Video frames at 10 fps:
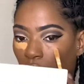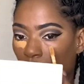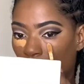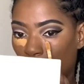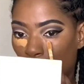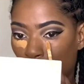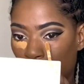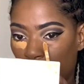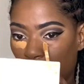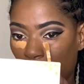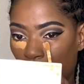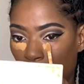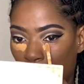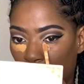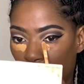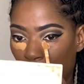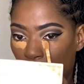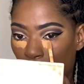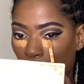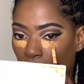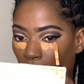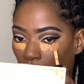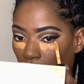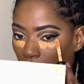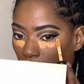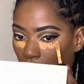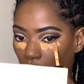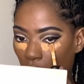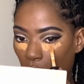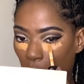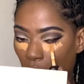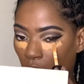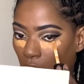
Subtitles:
this whole routine. I'm just going to apply that to